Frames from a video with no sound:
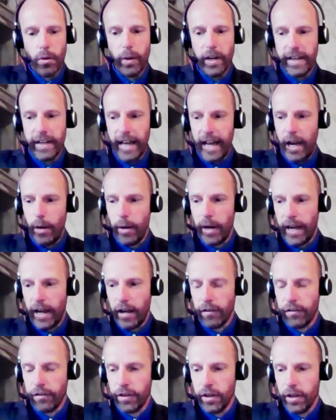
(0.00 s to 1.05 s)
We now
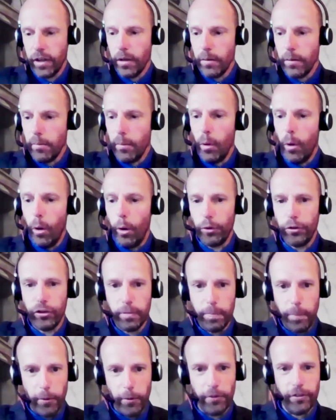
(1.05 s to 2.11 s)
have more
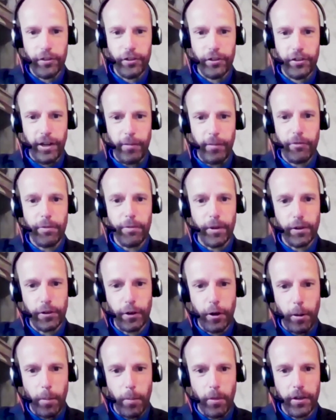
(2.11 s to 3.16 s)
sponsorship from the
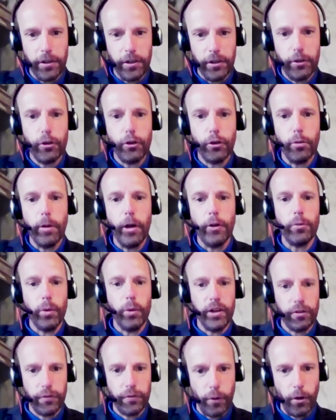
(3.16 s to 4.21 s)
top than you could almost
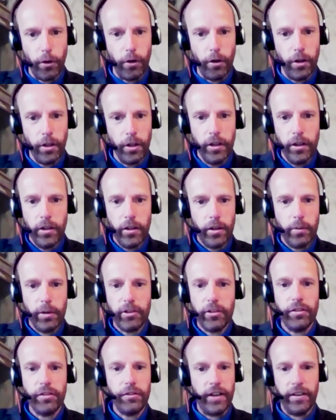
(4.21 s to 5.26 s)
wish for, which
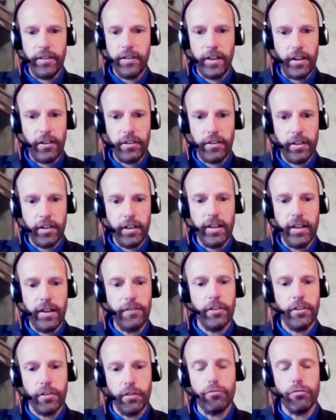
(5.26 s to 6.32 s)
yeah. is fantastic. It gives
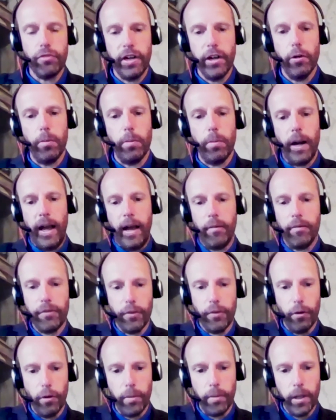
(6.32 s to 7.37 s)
us a real
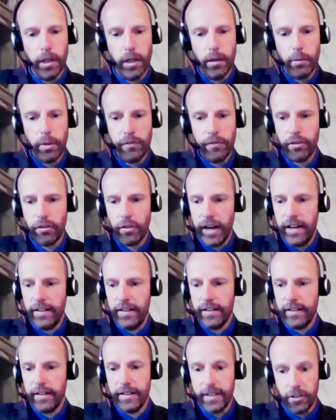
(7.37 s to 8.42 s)
platform. We've
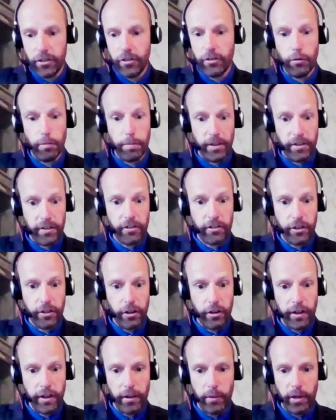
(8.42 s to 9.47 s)
created a digital business
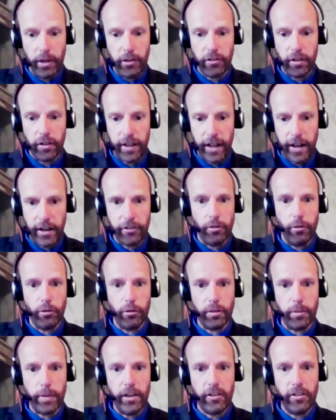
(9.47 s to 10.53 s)
unit, which intelligent
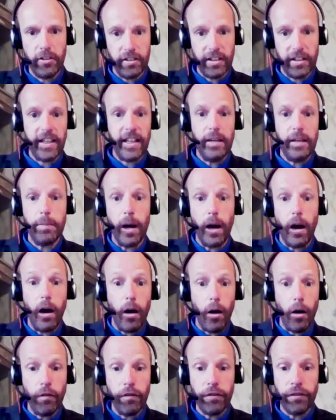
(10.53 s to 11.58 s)
automation is a key part
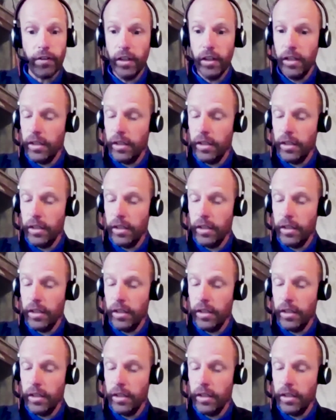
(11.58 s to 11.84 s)
of.